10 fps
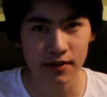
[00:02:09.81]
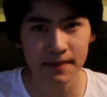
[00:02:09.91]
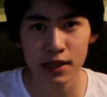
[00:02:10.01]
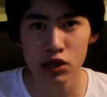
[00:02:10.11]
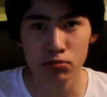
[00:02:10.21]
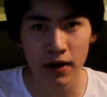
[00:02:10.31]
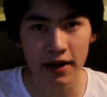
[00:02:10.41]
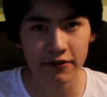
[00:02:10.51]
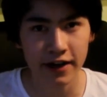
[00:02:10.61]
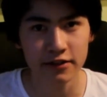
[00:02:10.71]
going to be
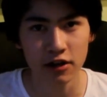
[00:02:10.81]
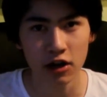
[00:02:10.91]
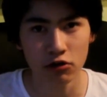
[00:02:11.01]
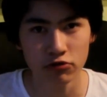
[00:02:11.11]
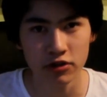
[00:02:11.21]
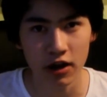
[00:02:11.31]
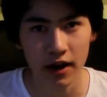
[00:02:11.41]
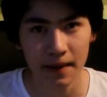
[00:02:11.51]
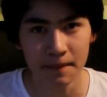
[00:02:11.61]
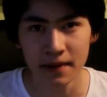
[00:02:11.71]
swearing the whole
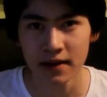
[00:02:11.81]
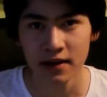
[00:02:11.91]
time